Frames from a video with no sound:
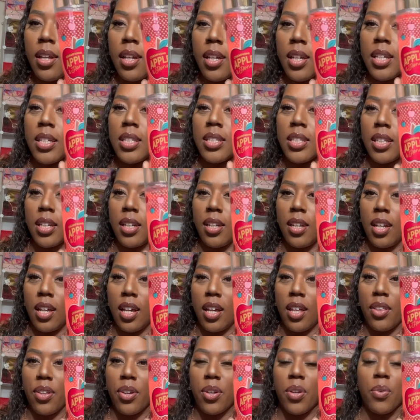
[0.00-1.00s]
is
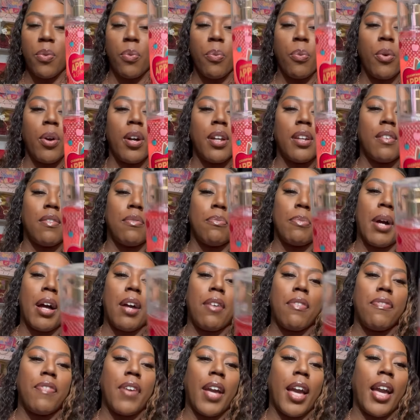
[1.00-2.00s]
another one of my
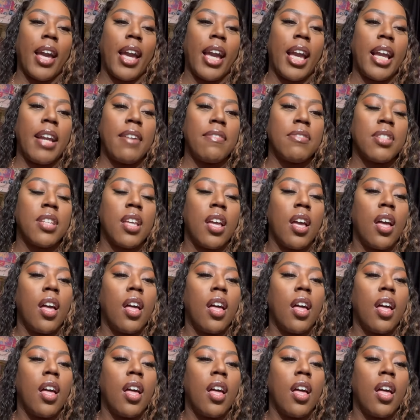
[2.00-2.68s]
faves.